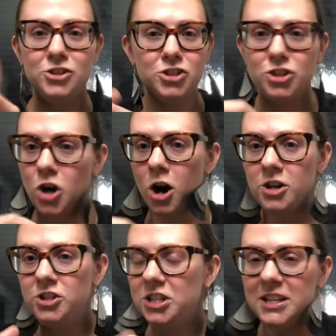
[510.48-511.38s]
jar
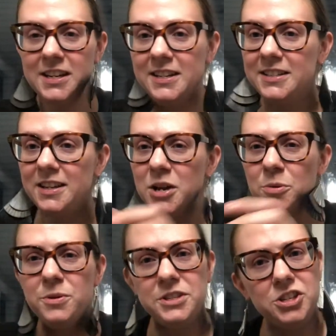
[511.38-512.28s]
cheese.
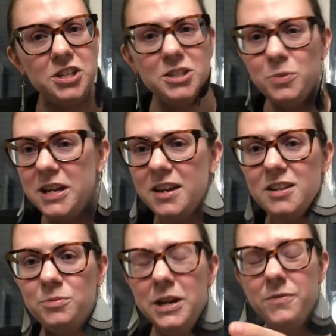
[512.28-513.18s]
What was it? Cheese
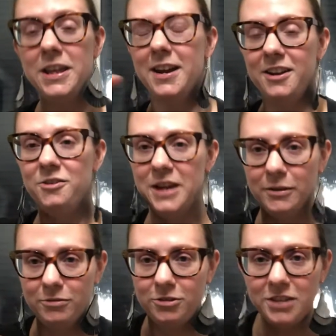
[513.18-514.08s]
Whiz? Whatever that,
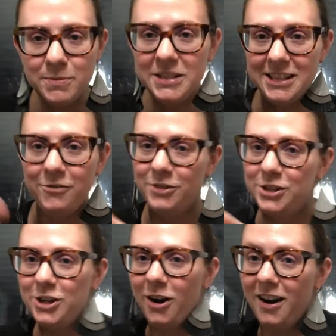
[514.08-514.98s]
that creamy stuff in the
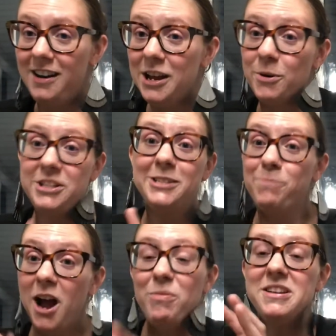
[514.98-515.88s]
jar, which is
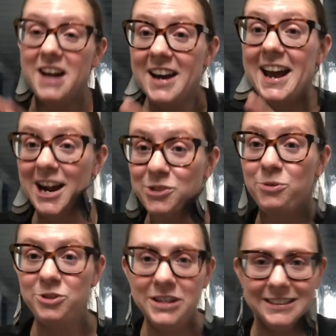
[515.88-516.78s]
probably not actual
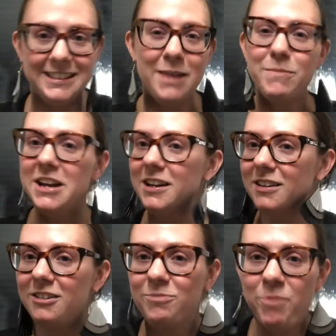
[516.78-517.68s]
cheese. And
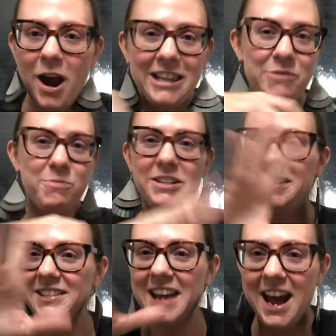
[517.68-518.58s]
that broccoli would be
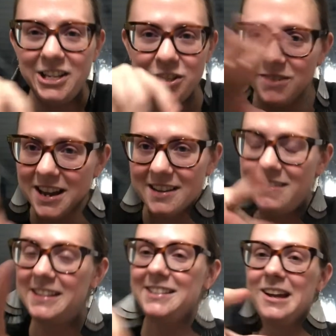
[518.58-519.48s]
saturated in
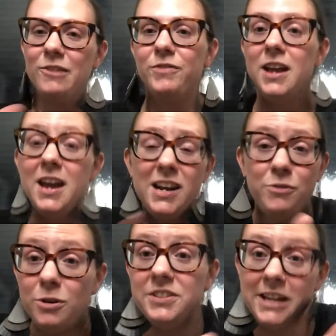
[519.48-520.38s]
this stuff. And of
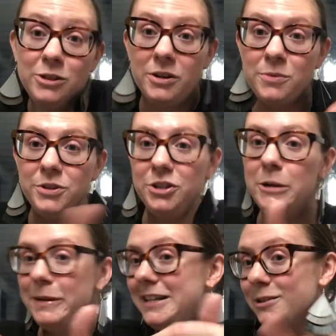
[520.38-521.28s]
course, I thought it was good
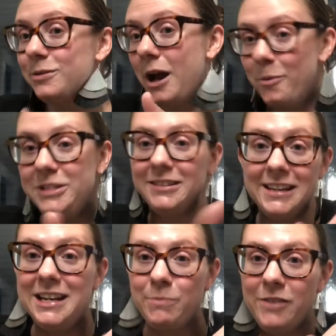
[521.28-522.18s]
because I was still
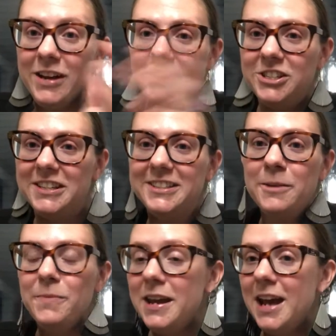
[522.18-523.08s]
eating my veggies.
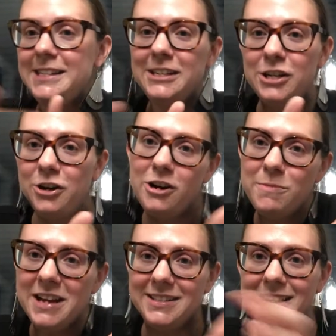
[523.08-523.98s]
It didn't occur to
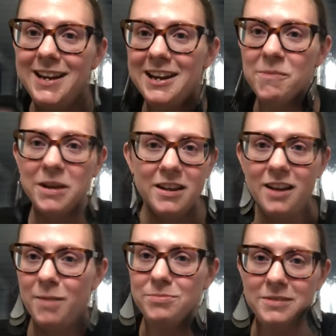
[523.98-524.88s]
me as a kid. I mean,
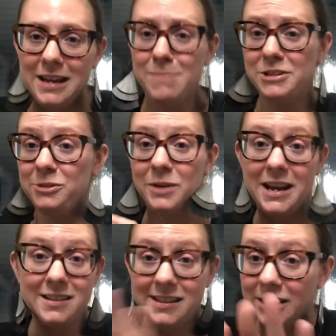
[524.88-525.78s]
I'm not doing
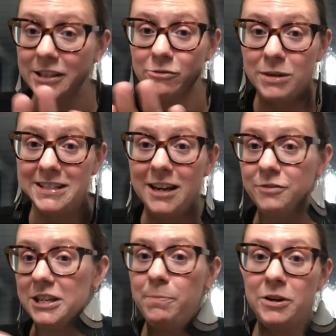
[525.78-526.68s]
anything healthy for
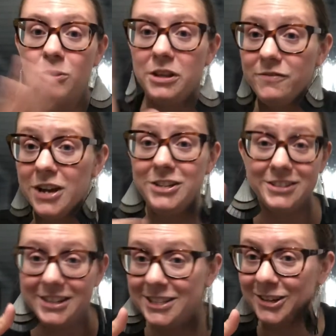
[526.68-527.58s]
myself, dipping all the veggies
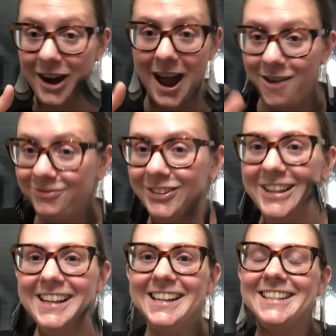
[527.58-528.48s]
in this crap.
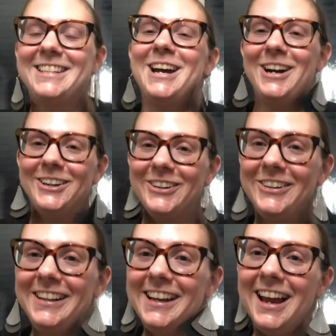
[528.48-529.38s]
So
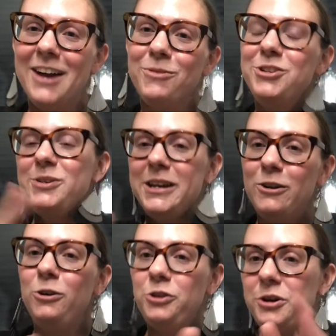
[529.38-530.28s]
once you get
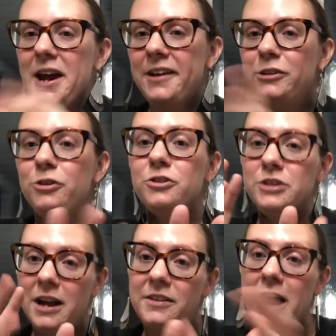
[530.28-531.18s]
older, you kind of
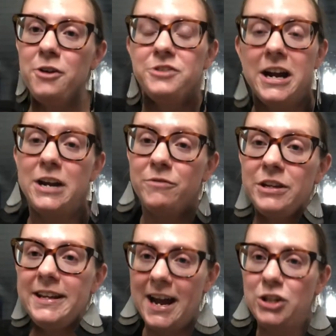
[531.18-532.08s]
learn how your diet
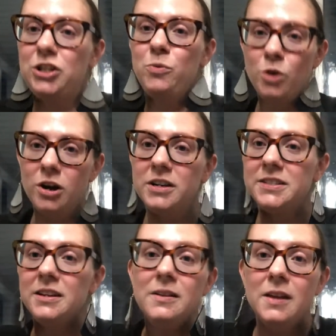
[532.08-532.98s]
really actually
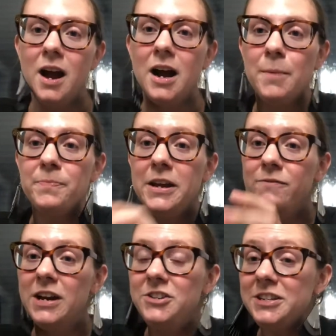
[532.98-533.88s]
works.
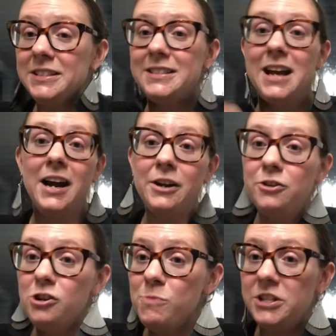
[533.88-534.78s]
Veggies is not going to
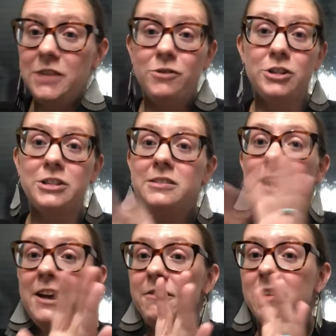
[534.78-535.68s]
do much if you're
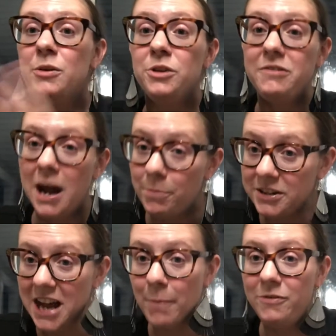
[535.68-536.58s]
slathering it with crap on
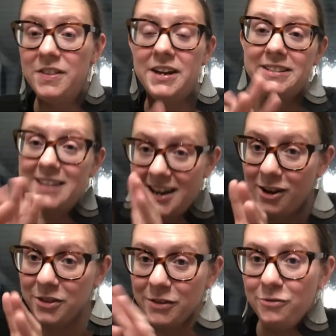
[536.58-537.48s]
top of it that is not
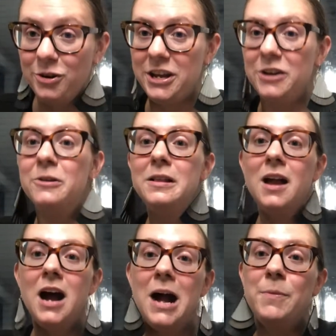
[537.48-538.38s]
healthy for you.
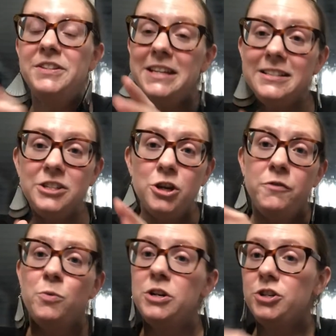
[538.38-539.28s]
It's easy too if
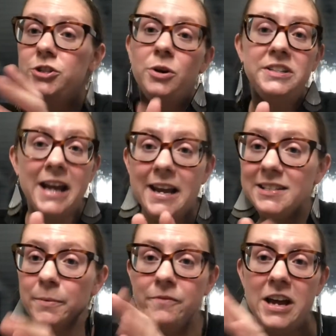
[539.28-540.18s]
you want to just saute
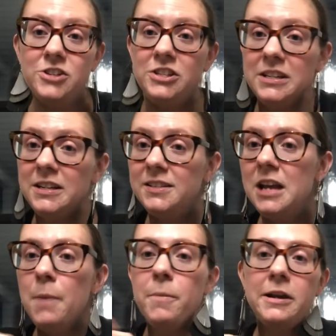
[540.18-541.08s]
some veggies,
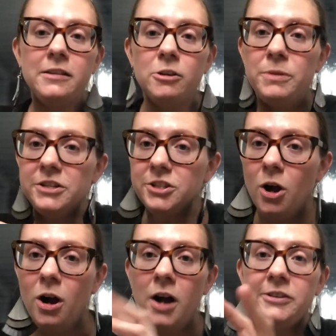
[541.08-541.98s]
put a little bit of
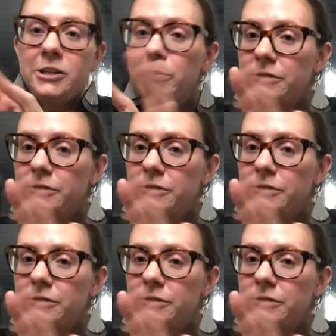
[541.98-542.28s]
salt, a little bit of